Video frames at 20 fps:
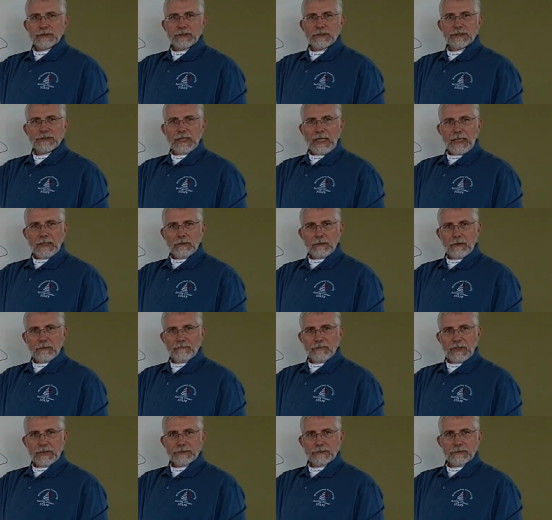is the
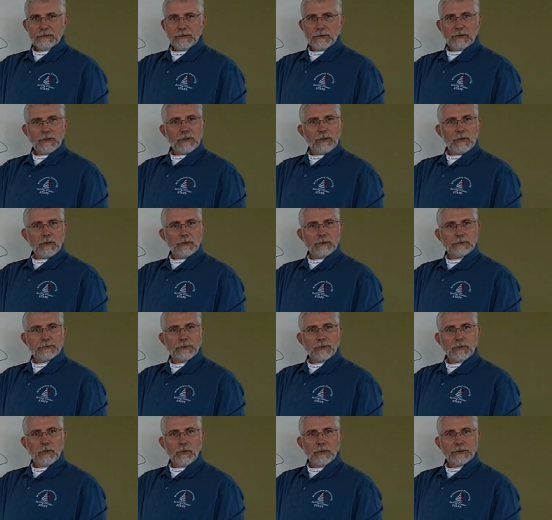stand-on vessel. They're going to hold
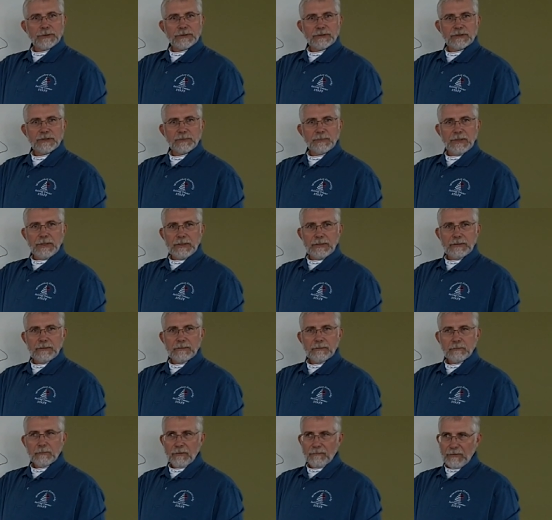their course and
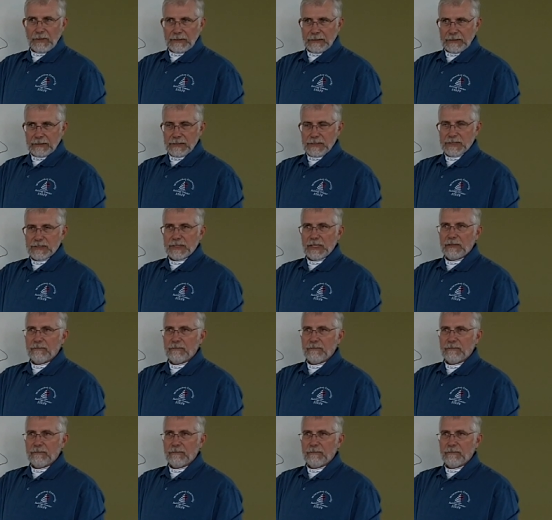speed, provided it's